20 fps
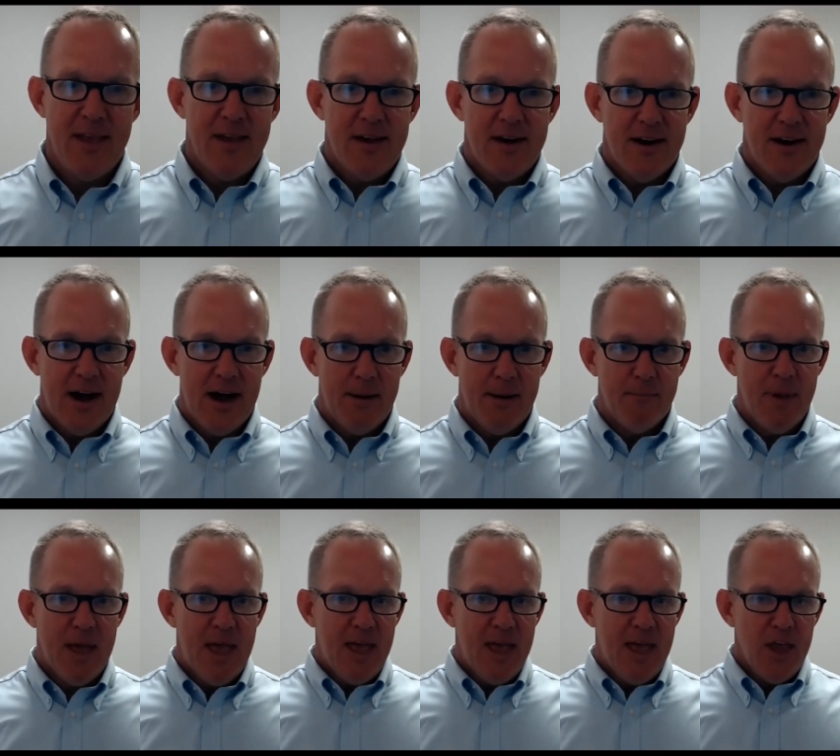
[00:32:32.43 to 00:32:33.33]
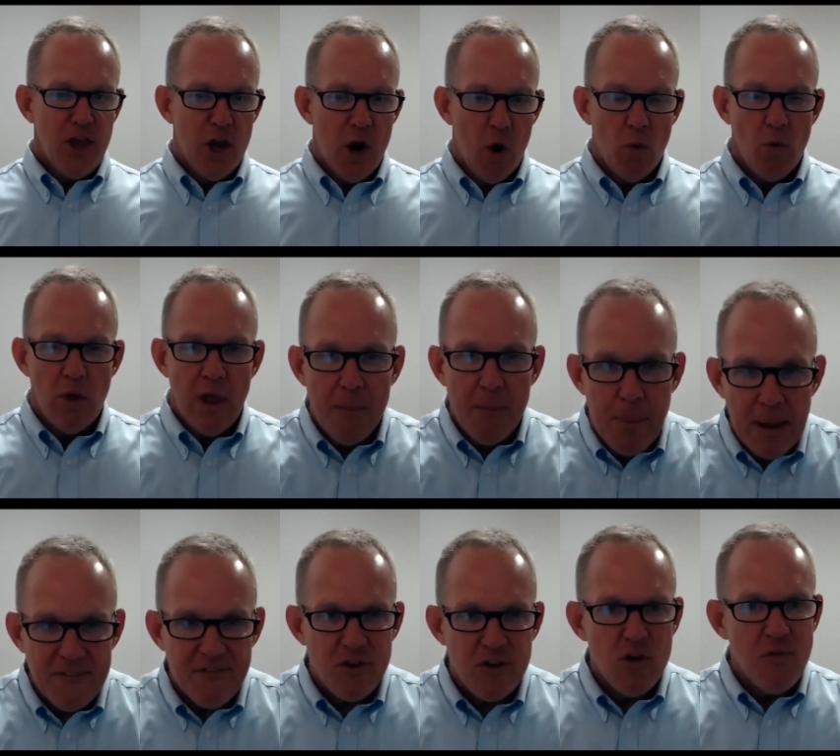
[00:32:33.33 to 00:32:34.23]
But
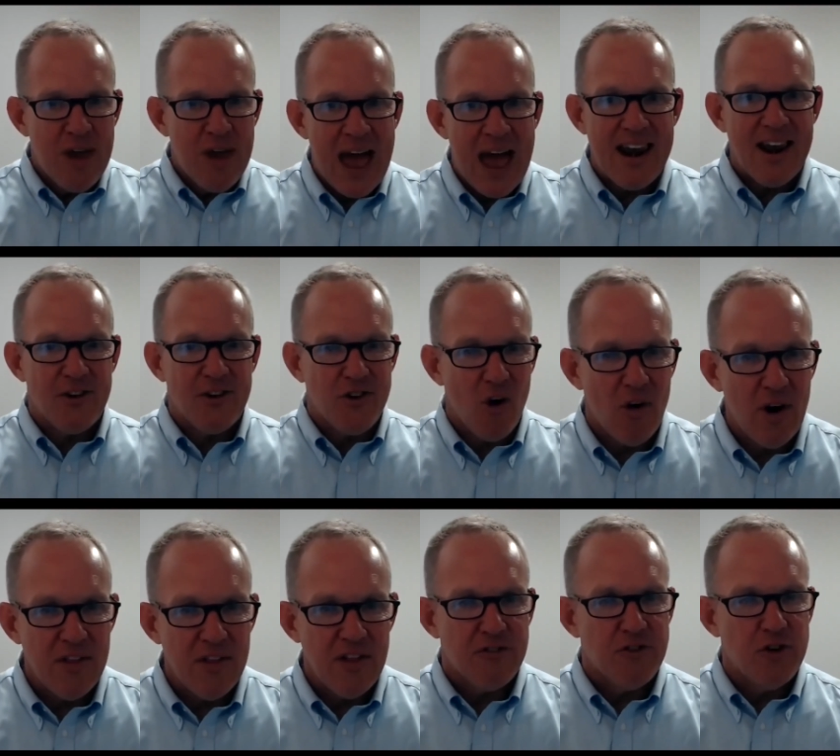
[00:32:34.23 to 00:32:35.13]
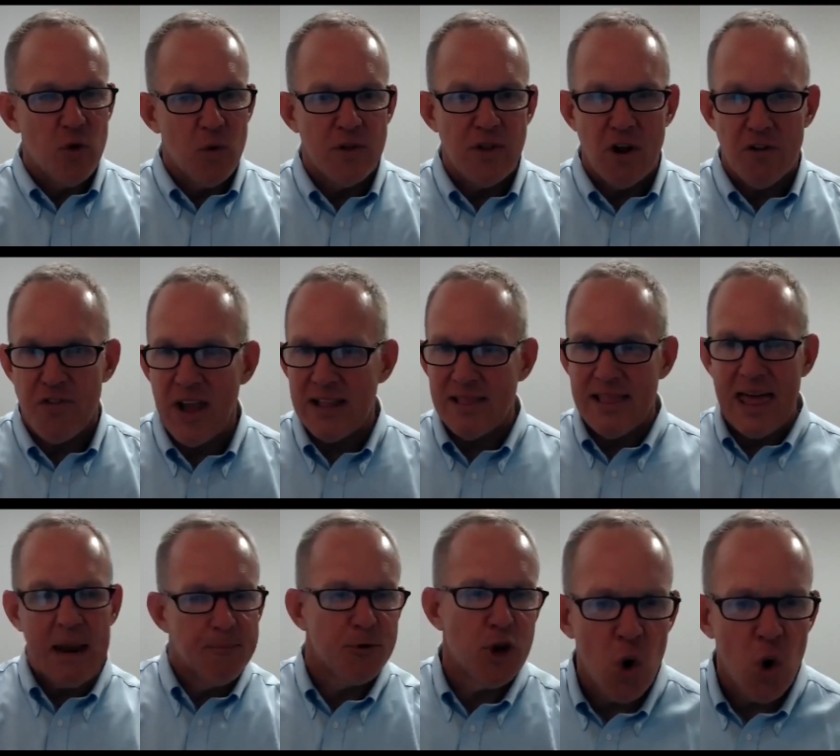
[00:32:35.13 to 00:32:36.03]
if you've got an attorney that's doing their thing, let
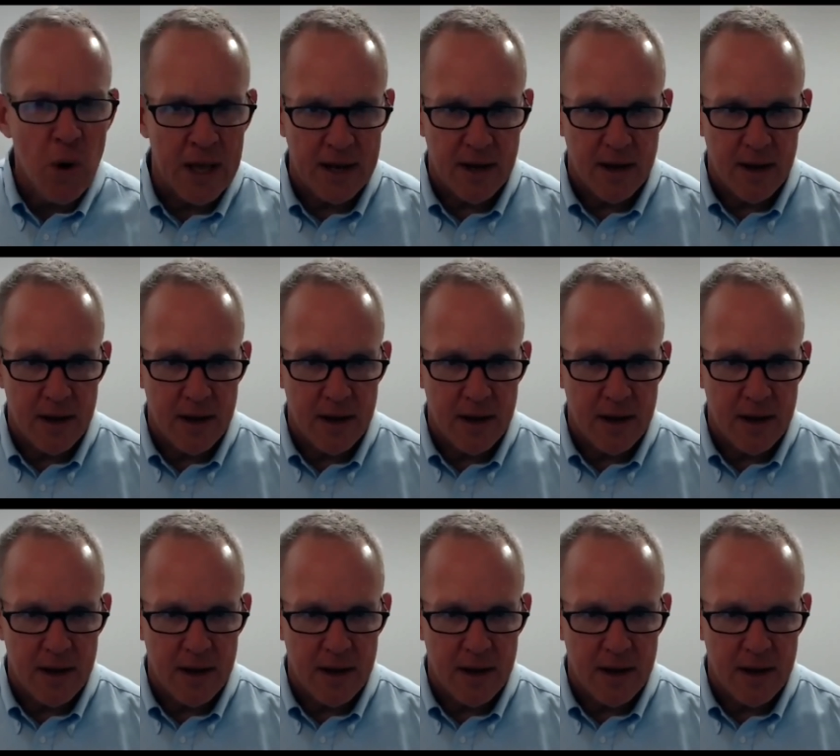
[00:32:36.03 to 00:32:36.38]
them do it.